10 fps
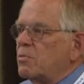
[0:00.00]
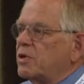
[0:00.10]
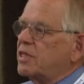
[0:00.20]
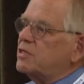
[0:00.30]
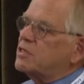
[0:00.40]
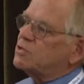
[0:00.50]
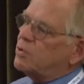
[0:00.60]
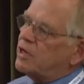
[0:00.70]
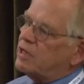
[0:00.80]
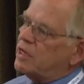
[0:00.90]
But this is
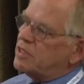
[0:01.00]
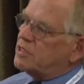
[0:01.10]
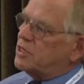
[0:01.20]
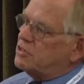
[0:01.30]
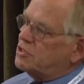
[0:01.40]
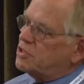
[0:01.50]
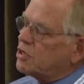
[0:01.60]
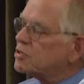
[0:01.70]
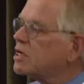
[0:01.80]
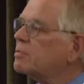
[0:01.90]
where the legislature
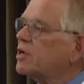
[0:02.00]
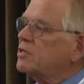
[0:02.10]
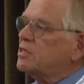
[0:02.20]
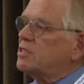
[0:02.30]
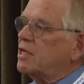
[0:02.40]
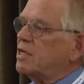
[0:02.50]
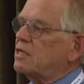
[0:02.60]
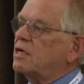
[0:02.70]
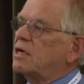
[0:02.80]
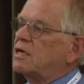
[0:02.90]
shows up on the
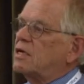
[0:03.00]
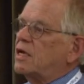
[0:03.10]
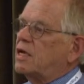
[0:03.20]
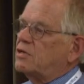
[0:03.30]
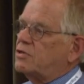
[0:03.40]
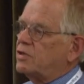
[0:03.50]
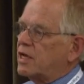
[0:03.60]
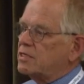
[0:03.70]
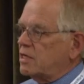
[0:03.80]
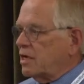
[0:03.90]
scene in
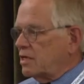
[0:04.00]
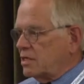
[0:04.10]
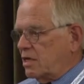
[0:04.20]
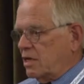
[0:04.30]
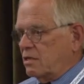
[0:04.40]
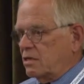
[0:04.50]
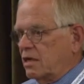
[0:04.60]
2019,